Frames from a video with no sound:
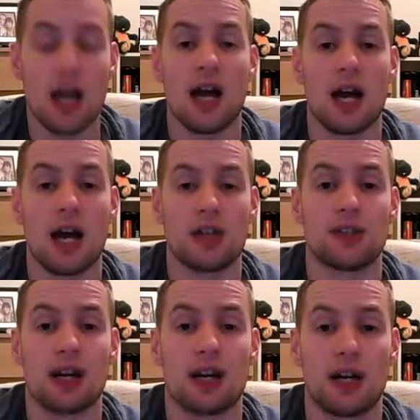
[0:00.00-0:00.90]
And
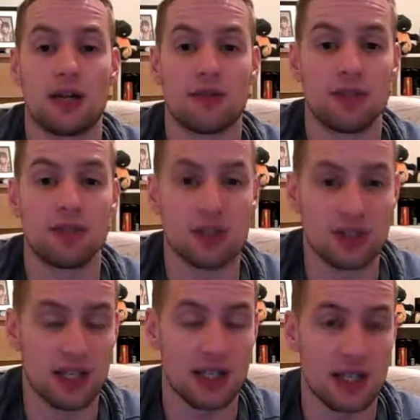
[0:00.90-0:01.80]
the reason I say
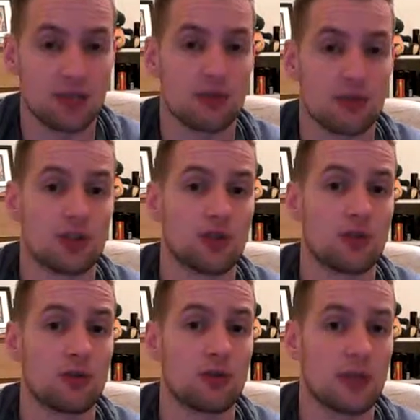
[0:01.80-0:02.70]
that is because when I show you a
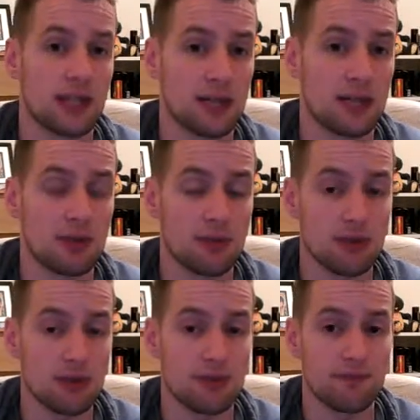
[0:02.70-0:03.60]
quick game in a moment,